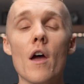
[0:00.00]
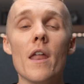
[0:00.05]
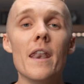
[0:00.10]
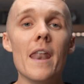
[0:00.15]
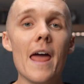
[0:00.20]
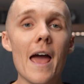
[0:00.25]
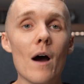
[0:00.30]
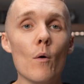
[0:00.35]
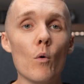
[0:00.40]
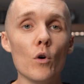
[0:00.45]

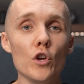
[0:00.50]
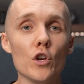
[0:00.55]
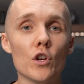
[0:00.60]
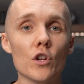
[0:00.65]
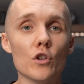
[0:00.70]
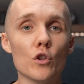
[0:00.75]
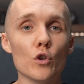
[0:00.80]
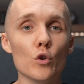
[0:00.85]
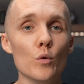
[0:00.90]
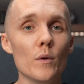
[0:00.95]
Now what you
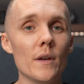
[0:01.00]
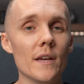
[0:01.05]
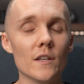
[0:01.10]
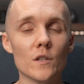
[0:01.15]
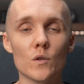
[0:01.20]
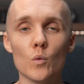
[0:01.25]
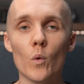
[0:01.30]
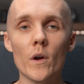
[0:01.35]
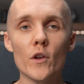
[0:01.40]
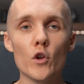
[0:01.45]
can do
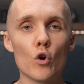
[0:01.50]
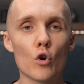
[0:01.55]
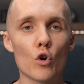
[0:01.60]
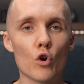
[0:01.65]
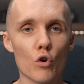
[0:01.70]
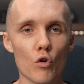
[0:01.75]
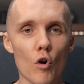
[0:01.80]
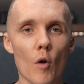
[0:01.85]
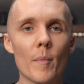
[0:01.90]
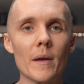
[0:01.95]
is when you're
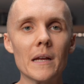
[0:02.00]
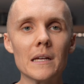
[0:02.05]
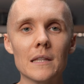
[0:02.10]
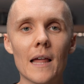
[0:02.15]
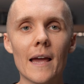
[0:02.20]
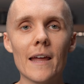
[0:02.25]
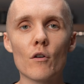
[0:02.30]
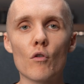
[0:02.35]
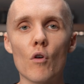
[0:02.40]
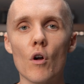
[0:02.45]
cropping
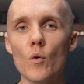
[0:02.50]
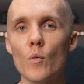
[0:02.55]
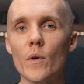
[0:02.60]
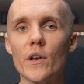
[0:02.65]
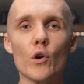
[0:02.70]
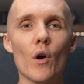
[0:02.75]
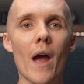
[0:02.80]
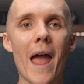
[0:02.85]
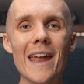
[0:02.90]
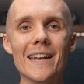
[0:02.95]
later on, when
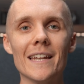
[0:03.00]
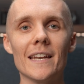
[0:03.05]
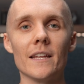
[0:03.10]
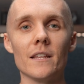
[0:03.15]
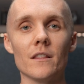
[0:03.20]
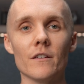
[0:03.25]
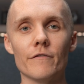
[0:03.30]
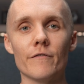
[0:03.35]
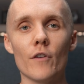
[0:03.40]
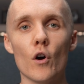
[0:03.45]
you're
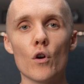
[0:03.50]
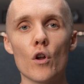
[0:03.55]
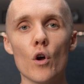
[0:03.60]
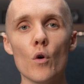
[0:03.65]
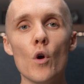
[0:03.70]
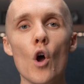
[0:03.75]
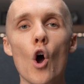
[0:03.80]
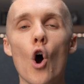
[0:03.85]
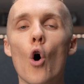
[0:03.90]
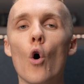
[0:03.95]
editing the
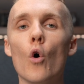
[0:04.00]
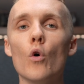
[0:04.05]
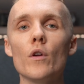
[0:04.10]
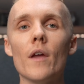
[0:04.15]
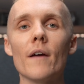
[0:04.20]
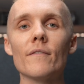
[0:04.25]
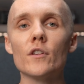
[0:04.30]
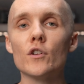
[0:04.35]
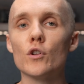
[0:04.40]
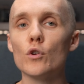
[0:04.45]
photo, all you
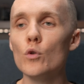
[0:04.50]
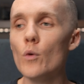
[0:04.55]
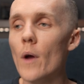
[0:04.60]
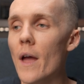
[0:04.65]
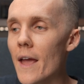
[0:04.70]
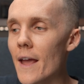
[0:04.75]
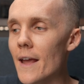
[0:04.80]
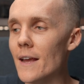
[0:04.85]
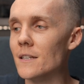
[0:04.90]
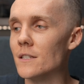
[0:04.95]
have to do
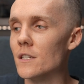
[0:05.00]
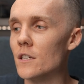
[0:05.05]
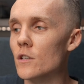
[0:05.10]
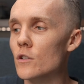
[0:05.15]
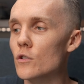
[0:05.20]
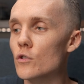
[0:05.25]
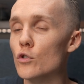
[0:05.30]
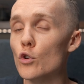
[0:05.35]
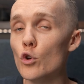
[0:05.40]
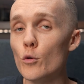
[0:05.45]
is
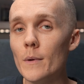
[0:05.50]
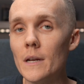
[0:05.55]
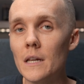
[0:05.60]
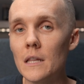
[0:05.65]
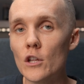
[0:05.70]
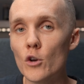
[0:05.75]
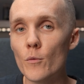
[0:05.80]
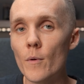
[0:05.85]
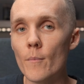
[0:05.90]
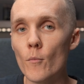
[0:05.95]
zoom in a
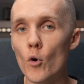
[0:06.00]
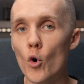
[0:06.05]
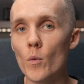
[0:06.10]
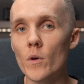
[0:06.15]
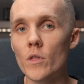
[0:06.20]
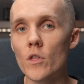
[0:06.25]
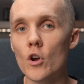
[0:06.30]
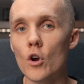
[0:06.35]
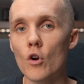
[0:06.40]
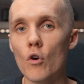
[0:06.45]
little bit more
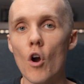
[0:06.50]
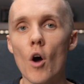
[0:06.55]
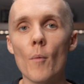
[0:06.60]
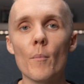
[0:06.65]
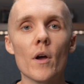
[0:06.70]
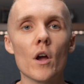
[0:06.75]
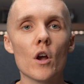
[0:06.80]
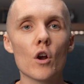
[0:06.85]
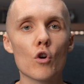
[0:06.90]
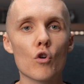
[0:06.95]
with the
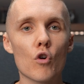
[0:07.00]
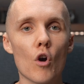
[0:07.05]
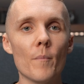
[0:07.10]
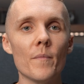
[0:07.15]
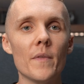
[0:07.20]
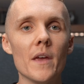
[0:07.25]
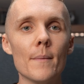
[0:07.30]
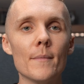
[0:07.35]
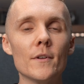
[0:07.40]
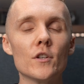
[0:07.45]
crop
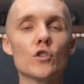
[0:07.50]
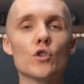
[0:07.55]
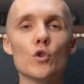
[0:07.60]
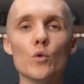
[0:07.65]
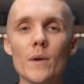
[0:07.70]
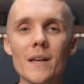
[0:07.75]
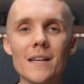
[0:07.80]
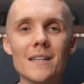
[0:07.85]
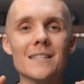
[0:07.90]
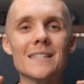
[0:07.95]
the image
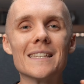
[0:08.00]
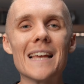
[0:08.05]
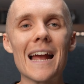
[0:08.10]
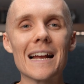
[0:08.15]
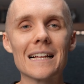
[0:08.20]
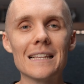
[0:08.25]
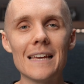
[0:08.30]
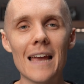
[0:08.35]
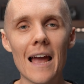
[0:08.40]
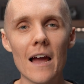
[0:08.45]
to
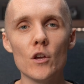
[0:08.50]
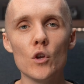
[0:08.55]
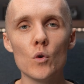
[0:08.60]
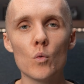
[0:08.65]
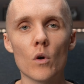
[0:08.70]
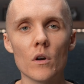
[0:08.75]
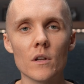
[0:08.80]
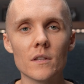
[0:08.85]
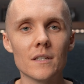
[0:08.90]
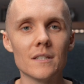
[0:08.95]
exactly how you
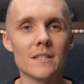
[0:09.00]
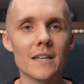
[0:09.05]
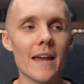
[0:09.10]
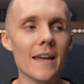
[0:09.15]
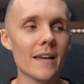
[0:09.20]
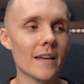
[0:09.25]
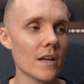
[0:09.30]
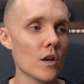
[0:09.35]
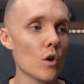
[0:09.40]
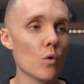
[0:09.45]
wanted to
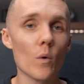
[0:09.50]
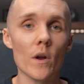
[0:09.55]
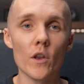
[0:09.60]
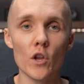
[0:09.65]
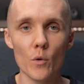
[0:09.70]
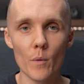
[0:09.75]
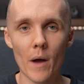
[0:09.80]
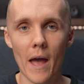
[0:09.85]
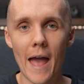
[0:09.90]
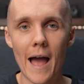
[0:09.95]
take it when
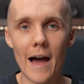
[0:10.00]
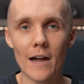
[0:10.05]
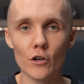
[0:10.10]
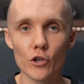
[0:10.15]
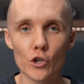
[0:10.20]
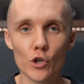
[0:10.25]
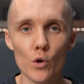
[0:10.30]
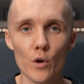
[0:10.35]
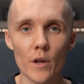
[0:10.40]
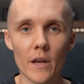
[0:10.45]
you were out
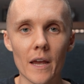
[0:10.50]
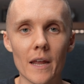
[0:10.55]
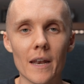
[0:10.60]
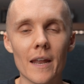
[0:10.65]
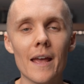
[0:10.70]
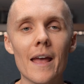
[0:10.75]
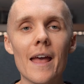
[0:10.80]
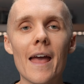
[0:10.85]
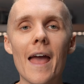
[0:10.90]
shooting it,